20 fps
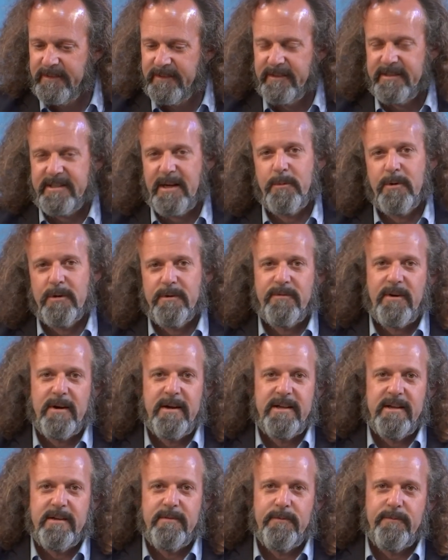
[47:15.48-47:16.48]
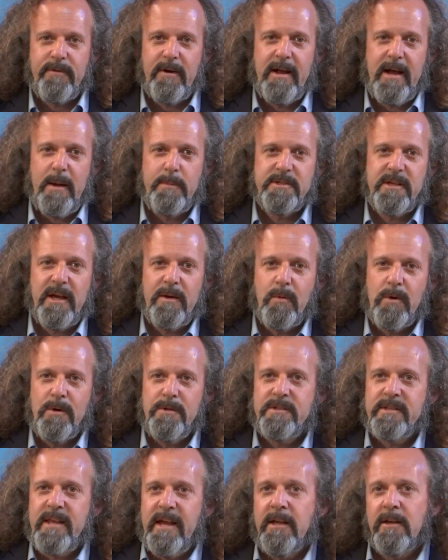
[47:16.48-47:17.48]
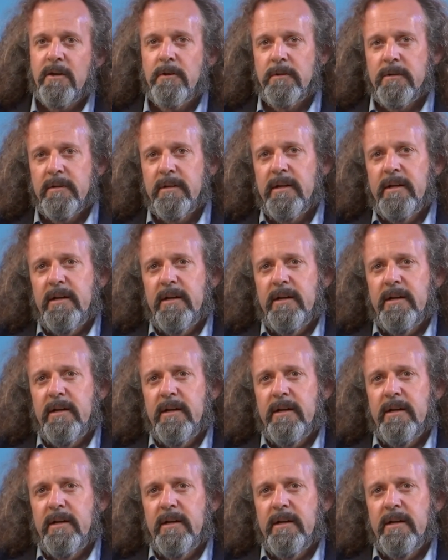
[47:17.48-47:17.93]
Deborah, very, very apposite words. Thank you.